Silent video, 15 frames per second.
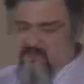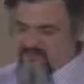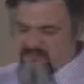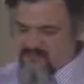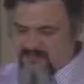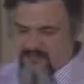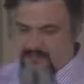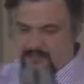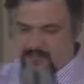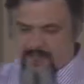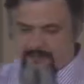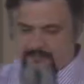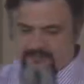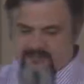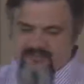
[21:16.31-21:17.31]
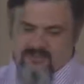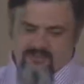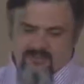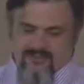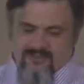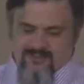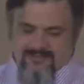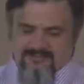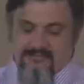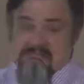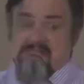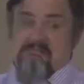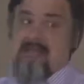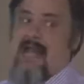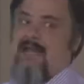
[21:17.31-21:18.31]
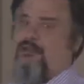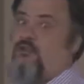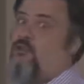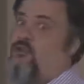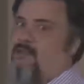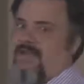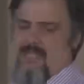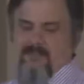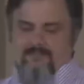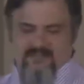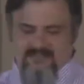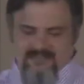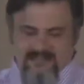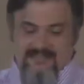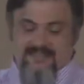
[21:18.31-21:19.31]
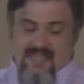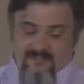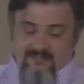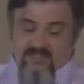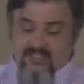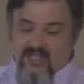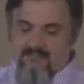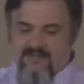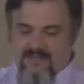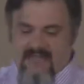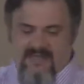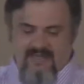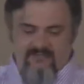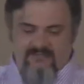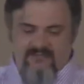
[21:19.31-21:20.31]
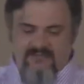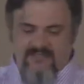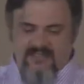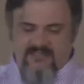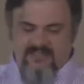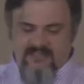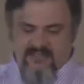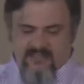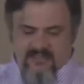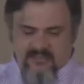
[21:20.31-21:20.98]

which fixed the problem. So not too big, but at least have some kind of limits.